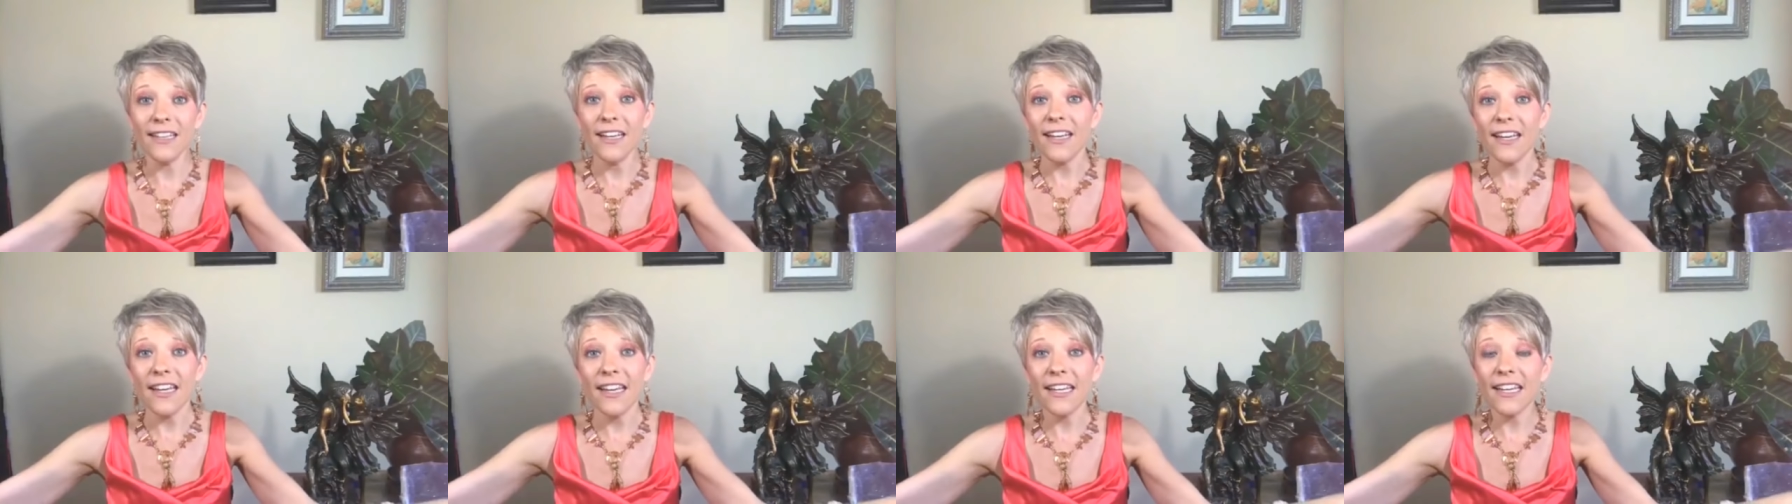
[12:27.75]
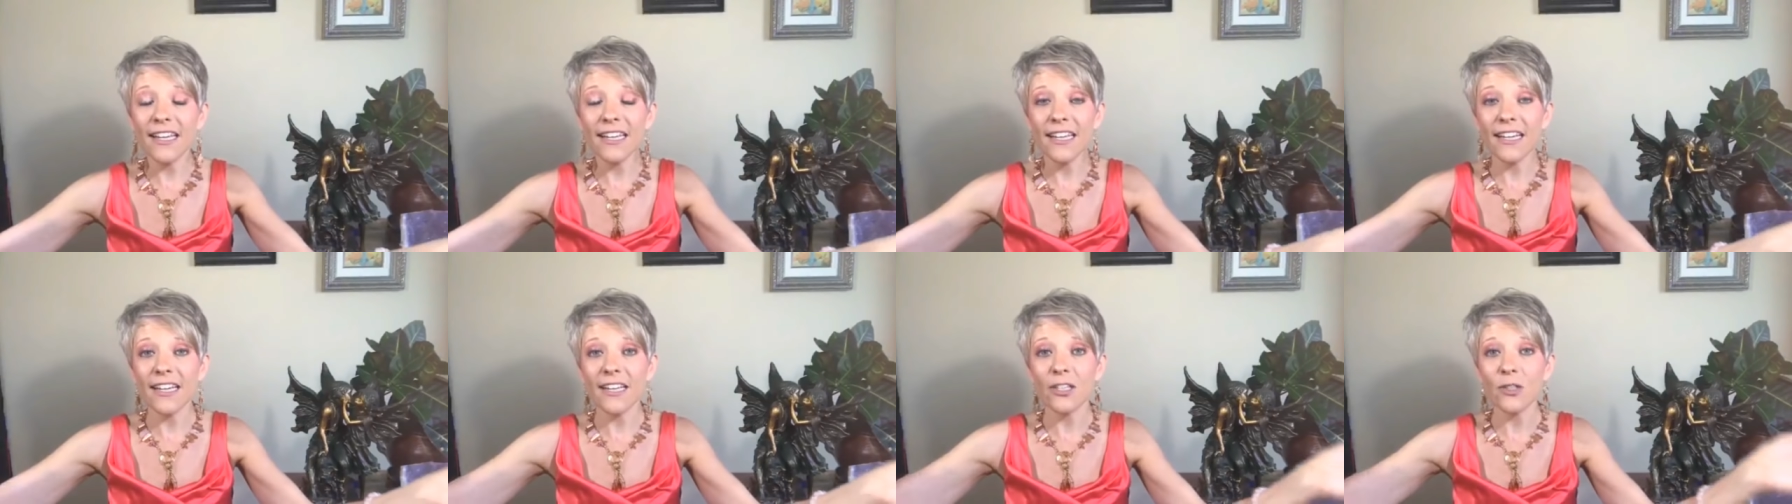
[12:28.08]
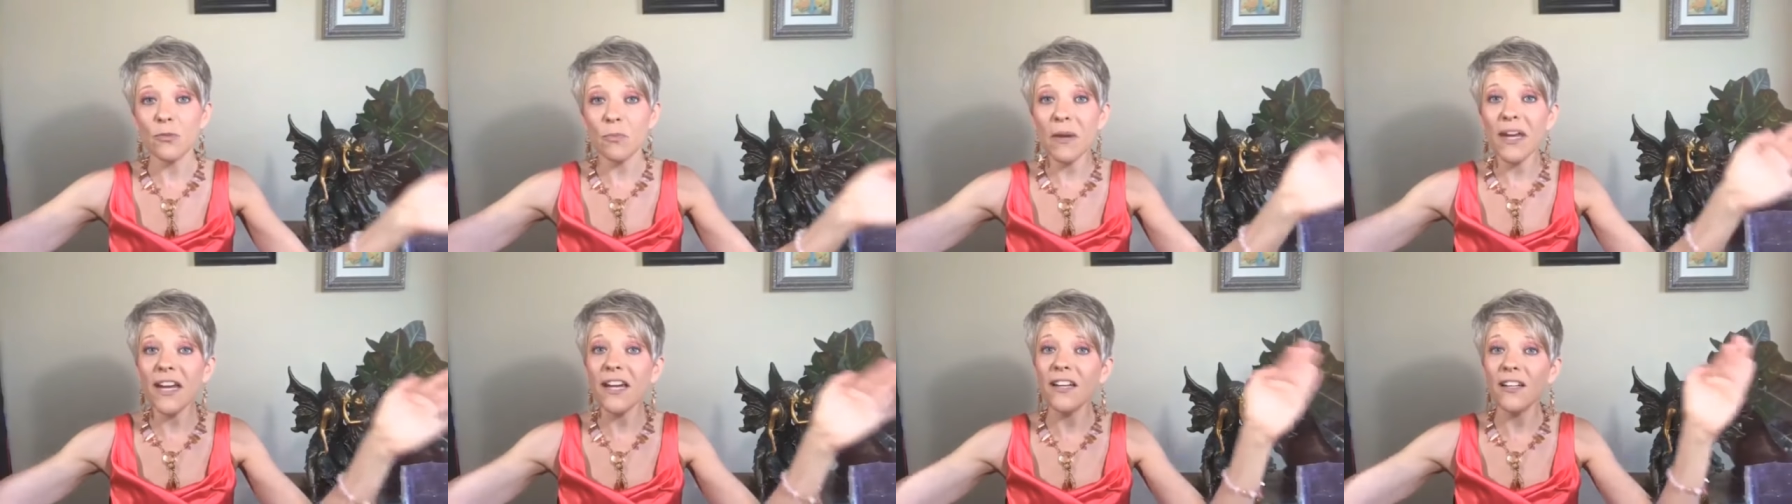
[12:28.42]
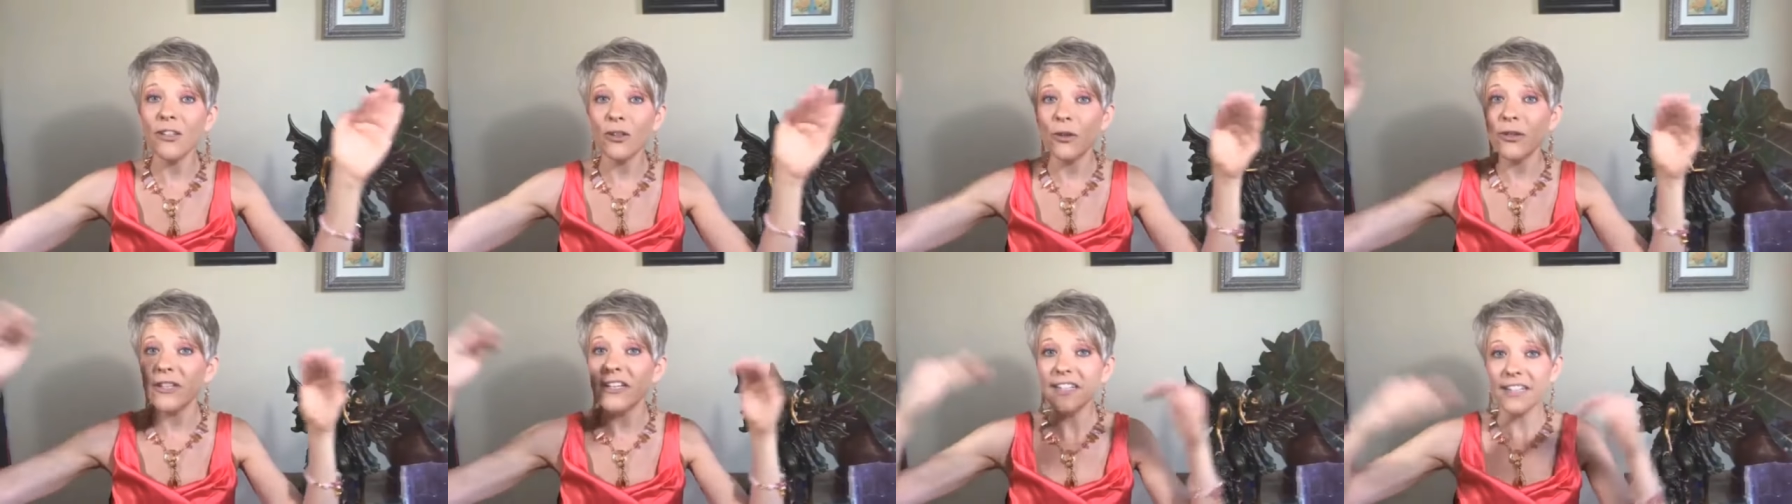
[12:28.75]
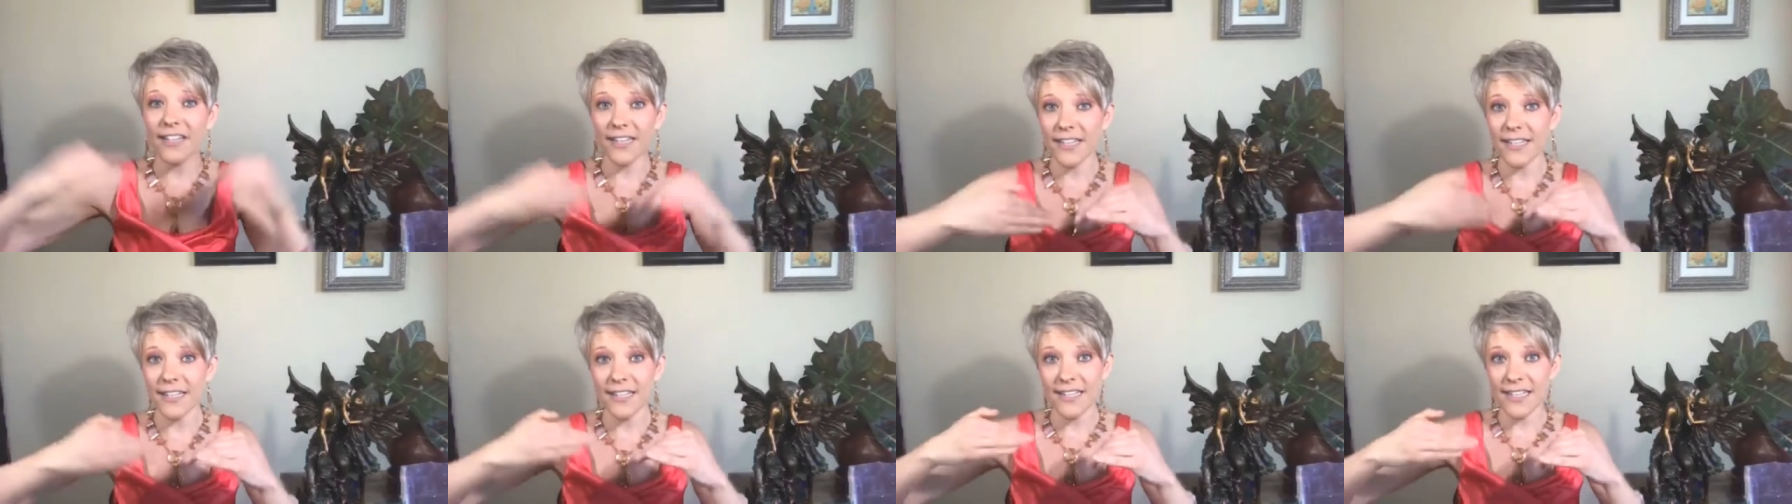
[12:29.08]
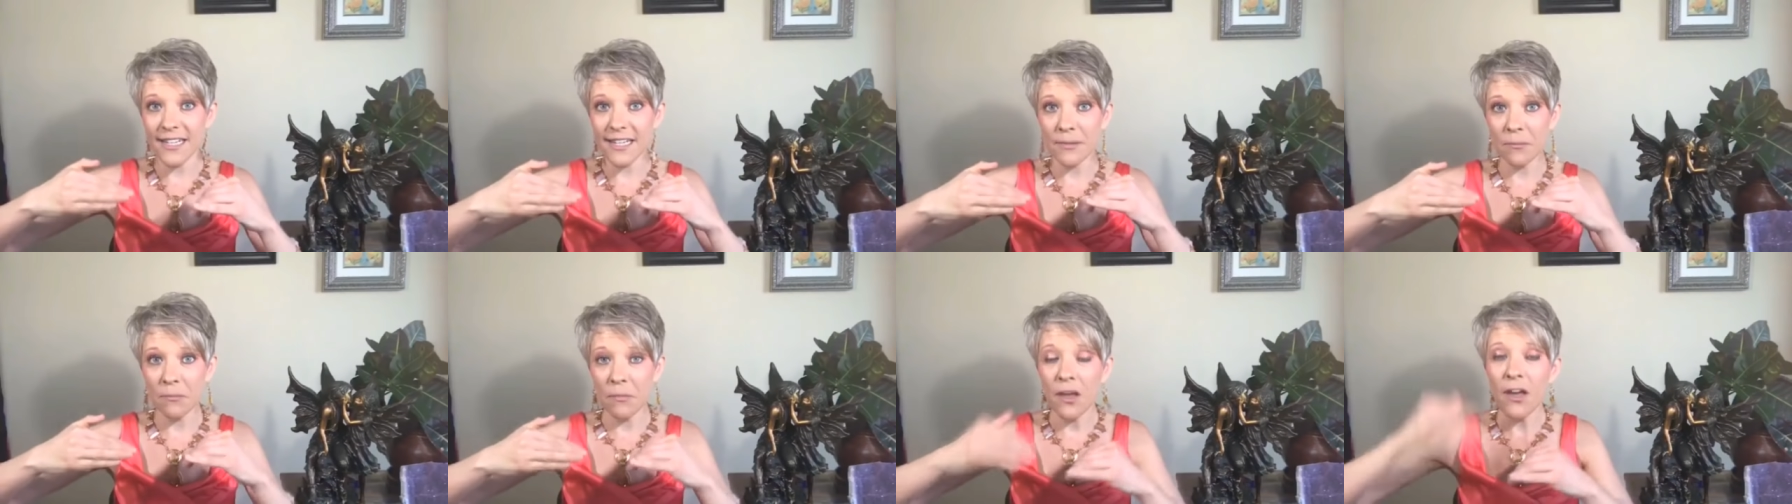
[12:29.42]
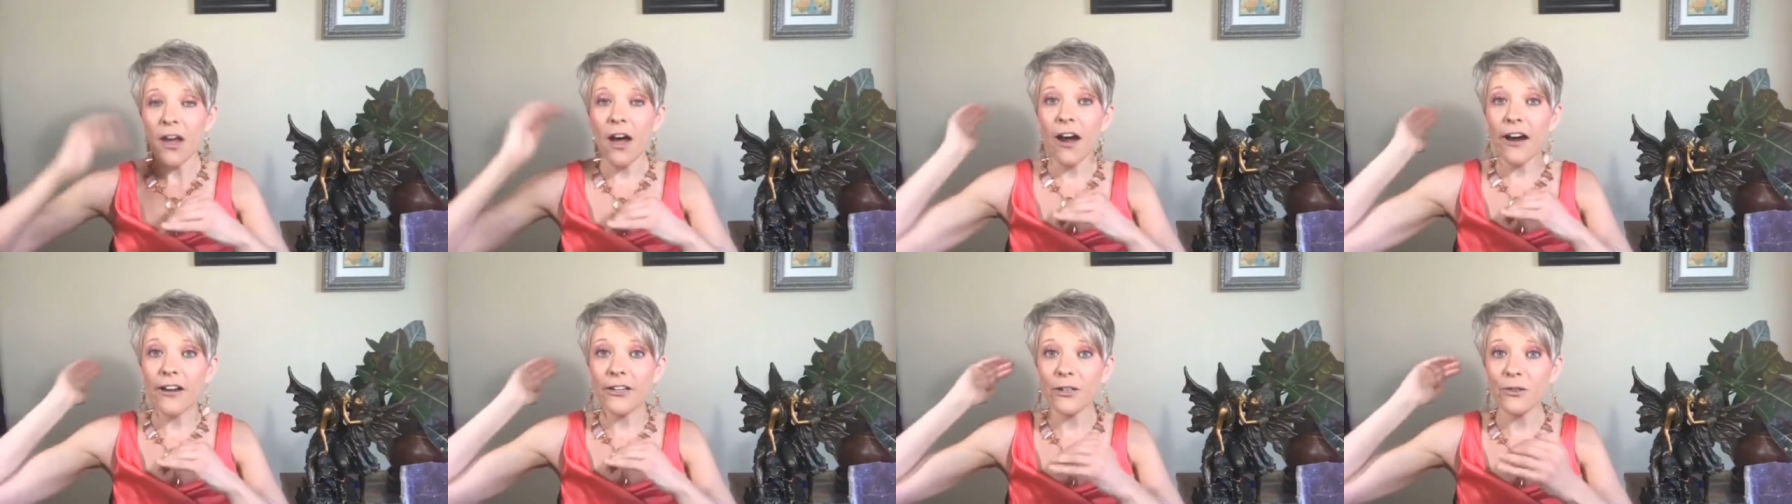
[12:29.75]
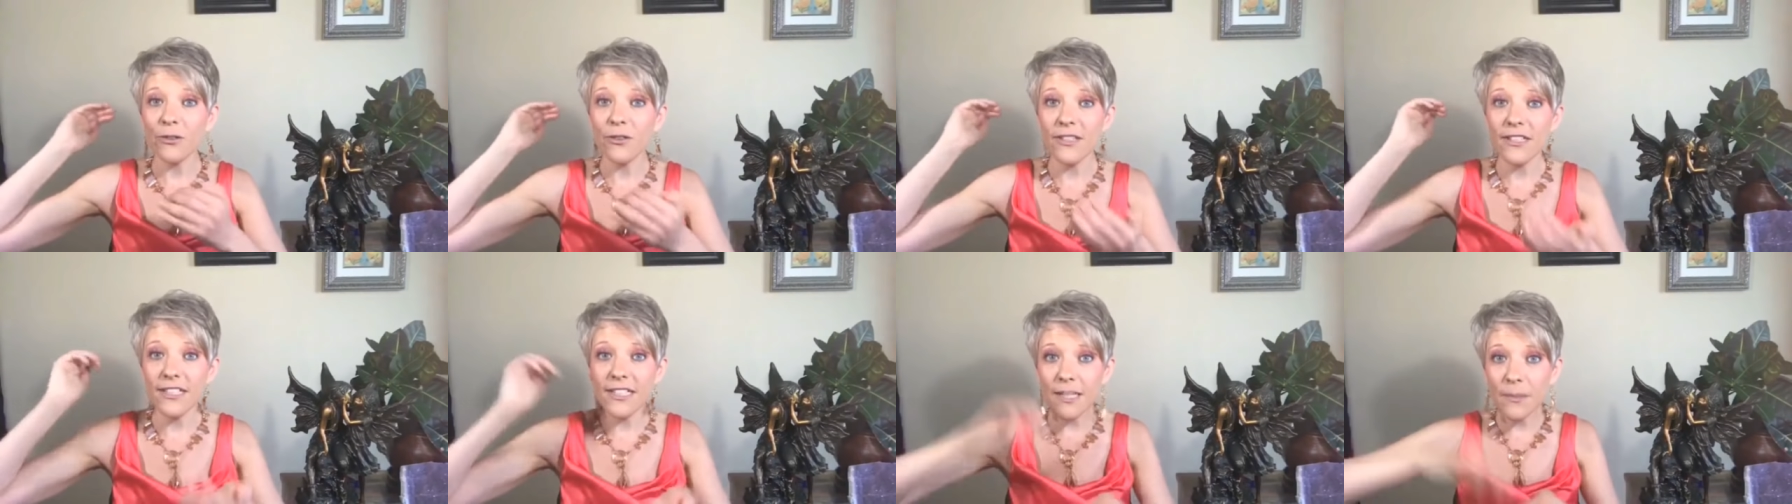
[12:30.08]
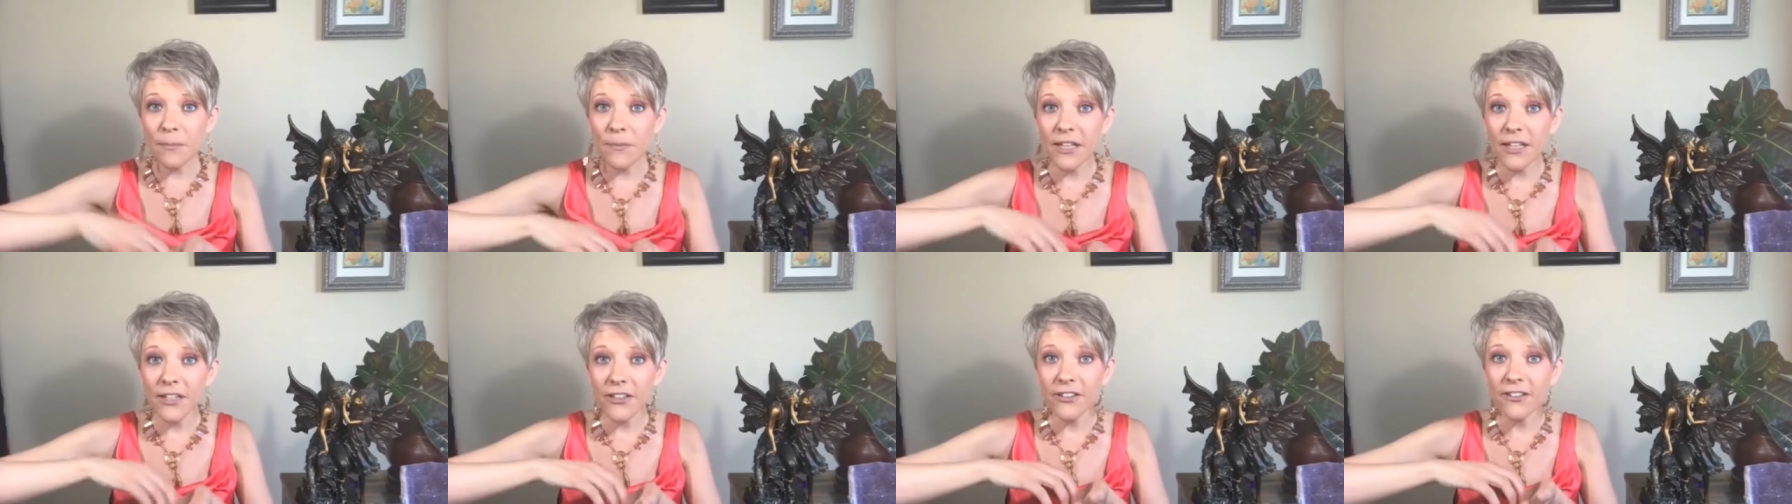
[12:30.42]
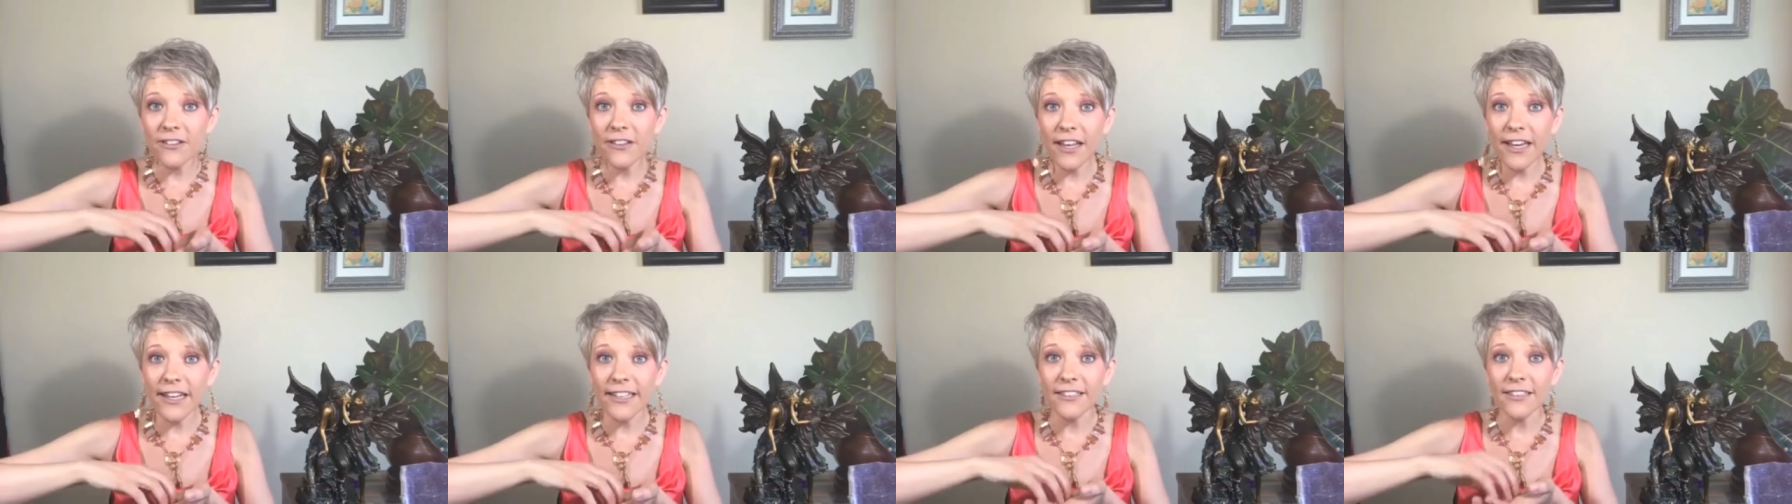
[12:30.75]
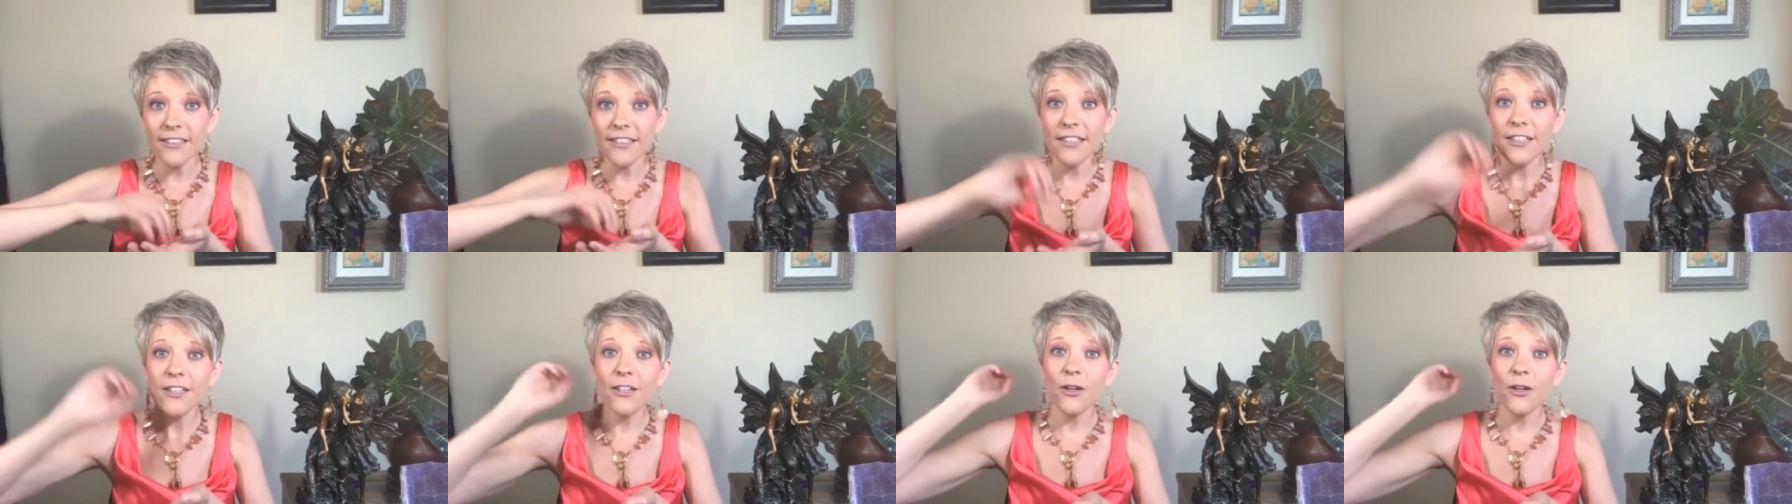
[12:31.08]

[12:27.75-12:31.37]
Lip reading: It can expand or it can dim. Are you dimming your light?